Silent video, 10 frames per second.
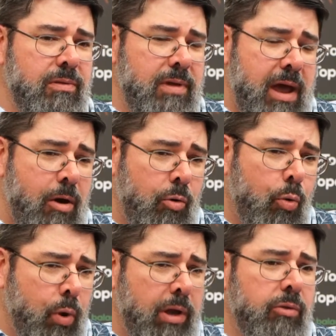how
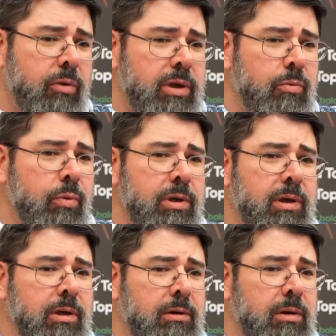quickly we
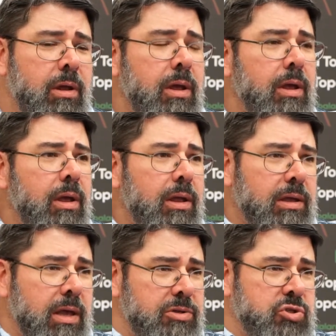can
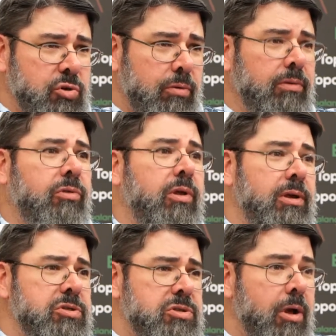get certain
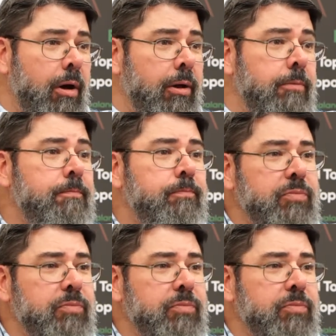things done,